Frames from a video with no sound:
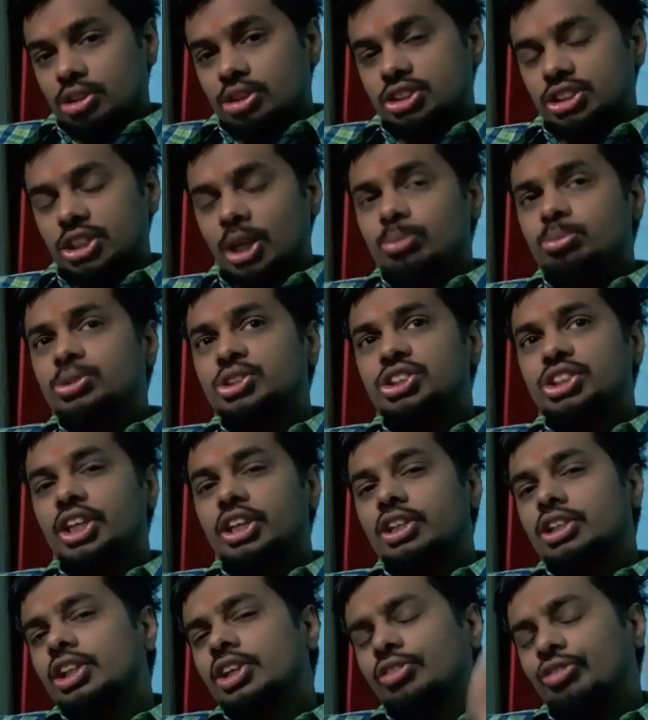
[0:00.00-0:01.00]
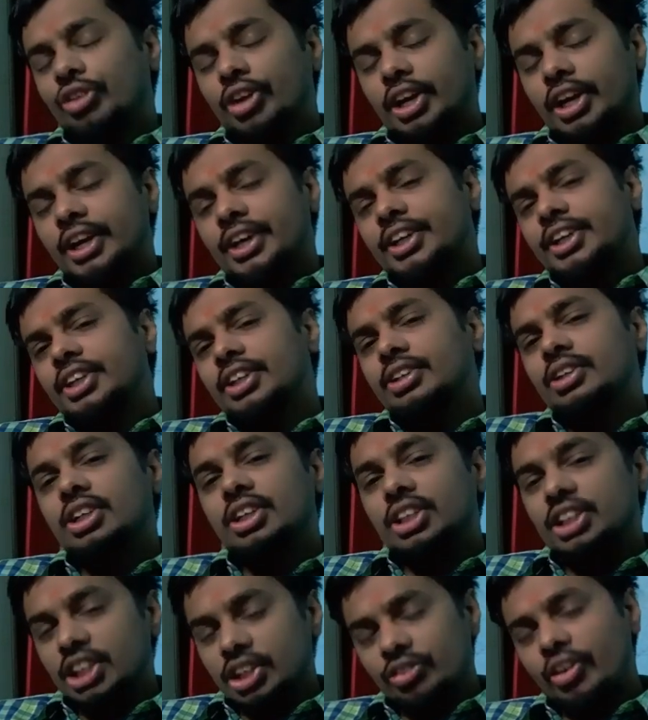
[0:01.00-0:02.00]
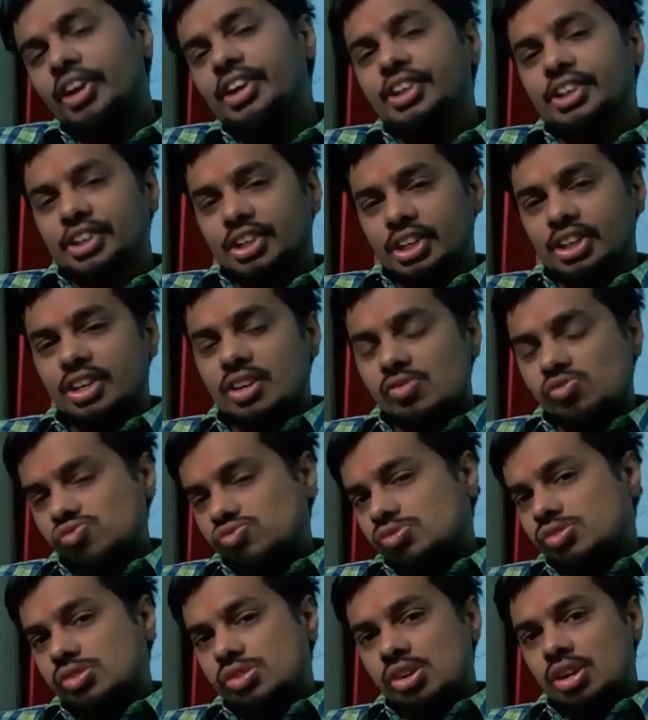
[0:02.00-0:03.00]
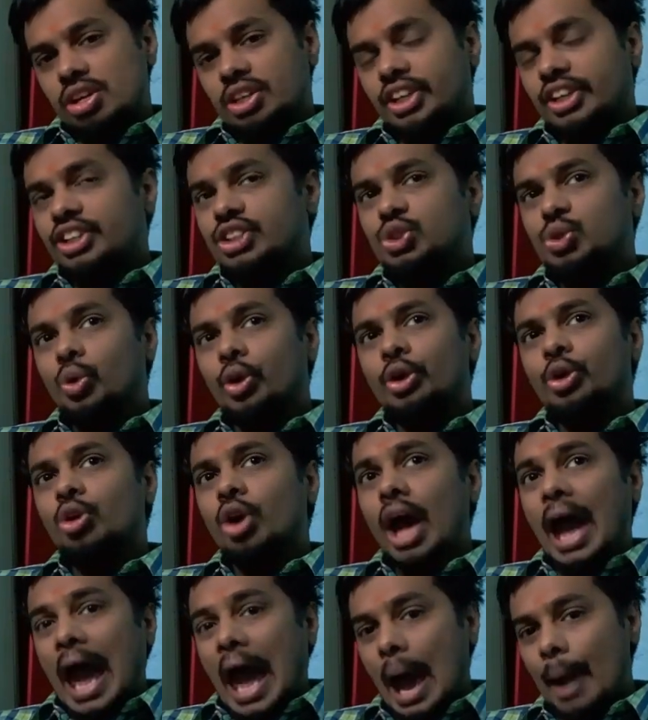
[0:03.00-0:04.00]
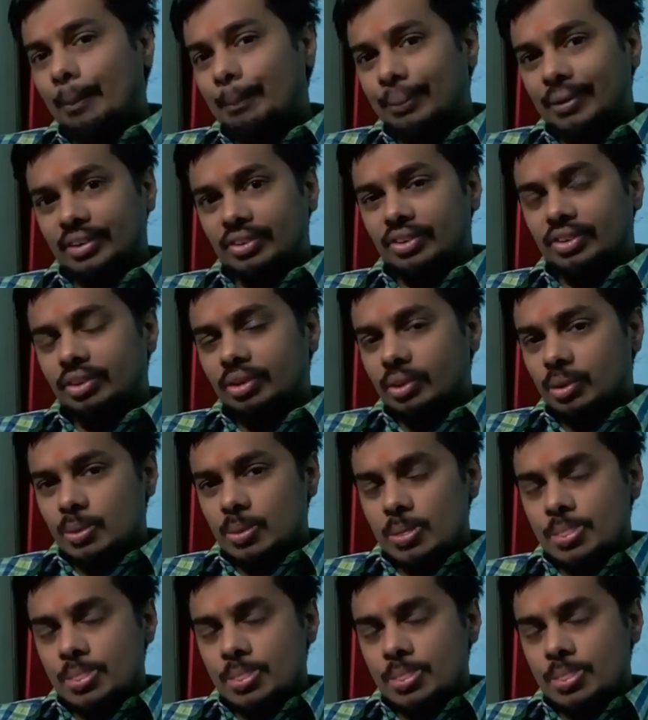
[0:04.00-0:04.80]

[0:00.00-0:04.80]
some significant event is going to happen